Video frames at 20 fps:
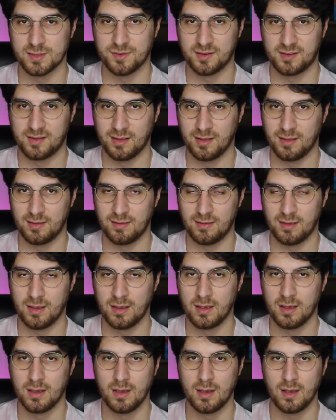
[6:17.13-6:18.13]
facility
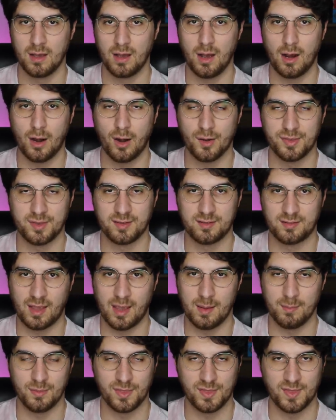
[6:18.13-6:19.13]
are the
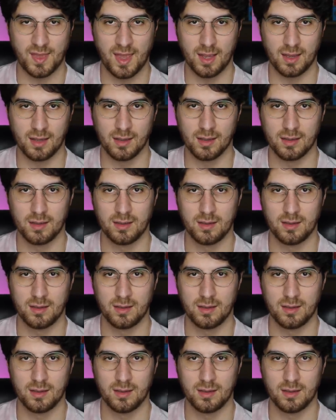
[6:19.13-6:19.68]
same thing.